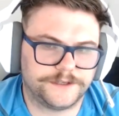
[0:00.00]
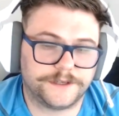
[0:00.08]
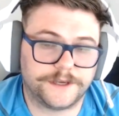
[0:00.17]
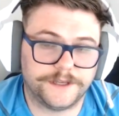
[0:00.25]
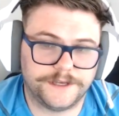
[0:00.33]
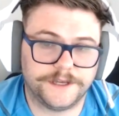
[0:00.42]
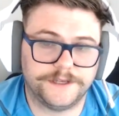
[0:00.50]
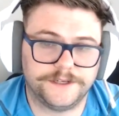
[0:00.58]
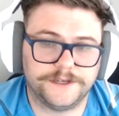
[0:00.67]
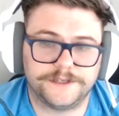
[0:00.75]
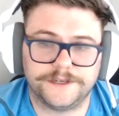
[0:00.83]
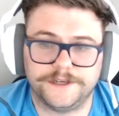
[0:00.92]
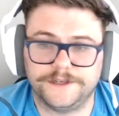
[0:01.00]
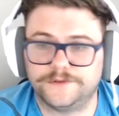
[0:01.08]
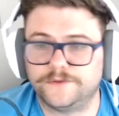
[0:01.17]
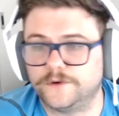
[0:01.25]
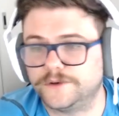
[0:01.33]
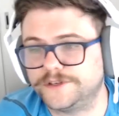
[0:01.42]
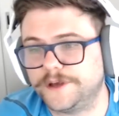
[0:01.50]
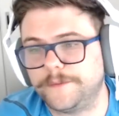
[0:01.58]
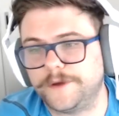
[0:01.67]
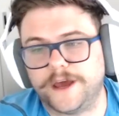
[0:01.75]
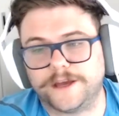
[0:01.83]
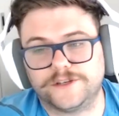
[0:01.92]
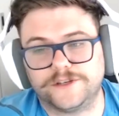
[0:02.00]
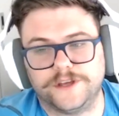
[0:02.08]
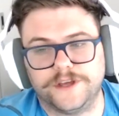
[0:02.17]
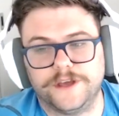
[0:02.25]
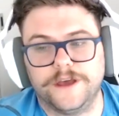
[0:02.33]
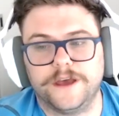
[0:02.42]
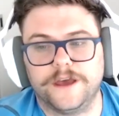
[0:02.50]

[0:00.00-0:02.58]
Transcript: contingencies for Summit actually